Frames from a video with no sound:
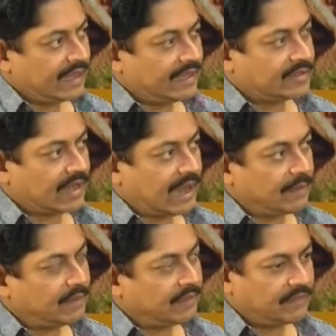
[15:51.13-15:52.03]
It's
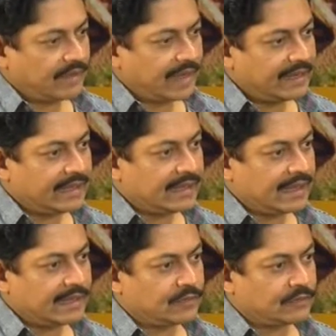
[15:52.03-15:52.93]
above any
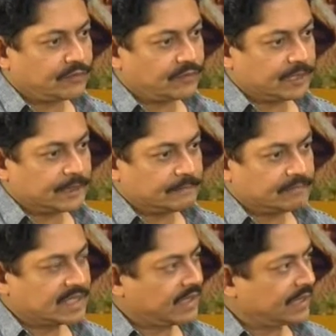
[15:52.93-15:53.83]
kind of uh,
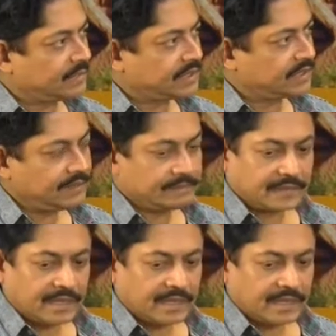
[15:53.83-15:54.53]
corruption.